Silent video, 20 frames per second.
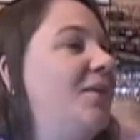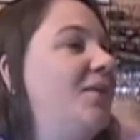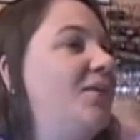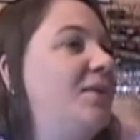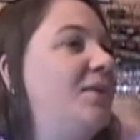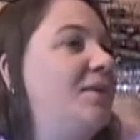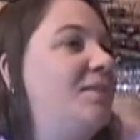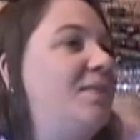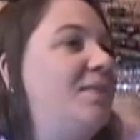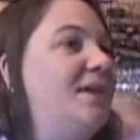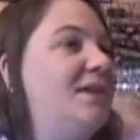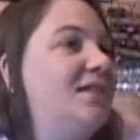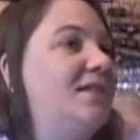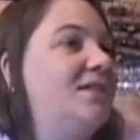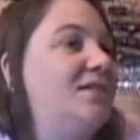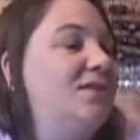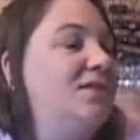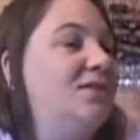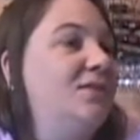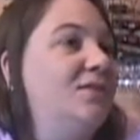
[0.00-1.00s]
would be
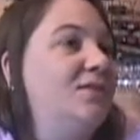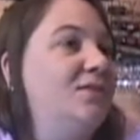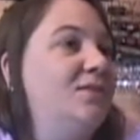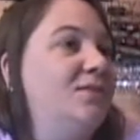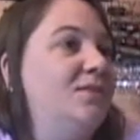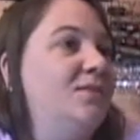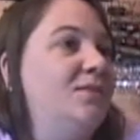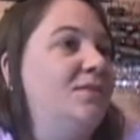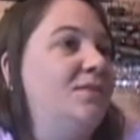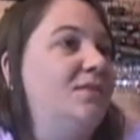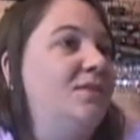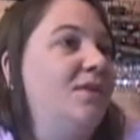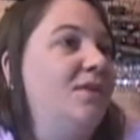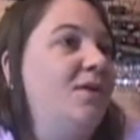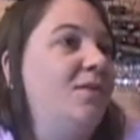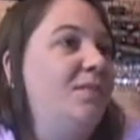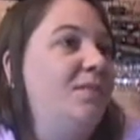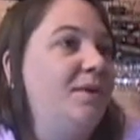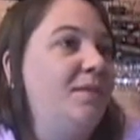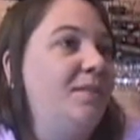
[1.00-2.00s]
to
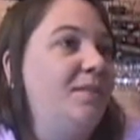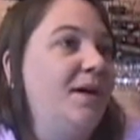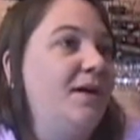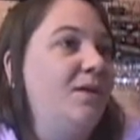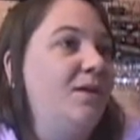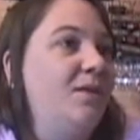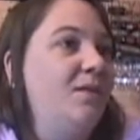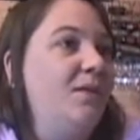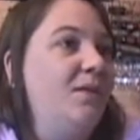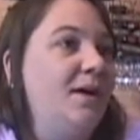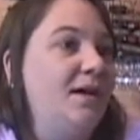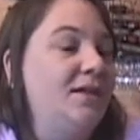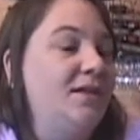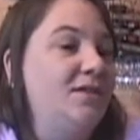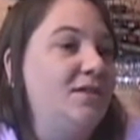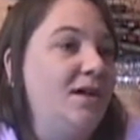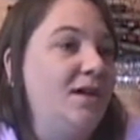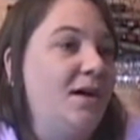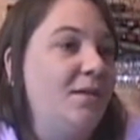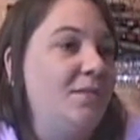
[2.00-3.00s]
open my own wine
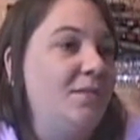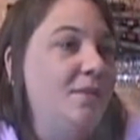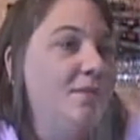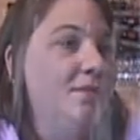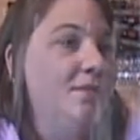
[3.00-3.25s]
shop.